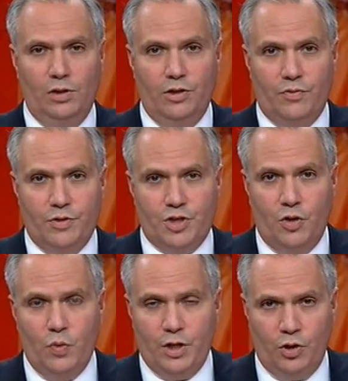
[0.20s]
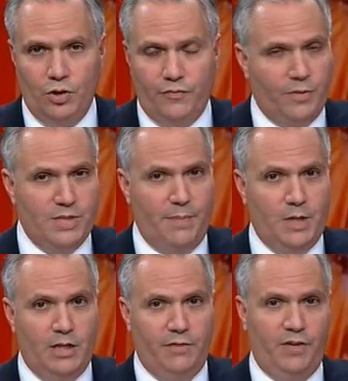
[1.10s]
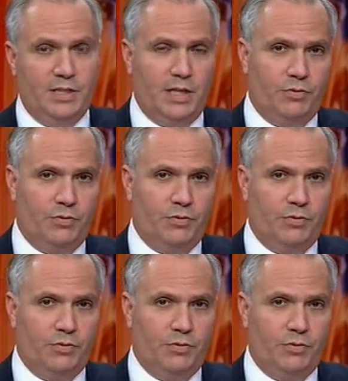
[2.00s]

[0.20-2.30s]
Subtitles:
Earlier in the show, we heard from Deputy Defense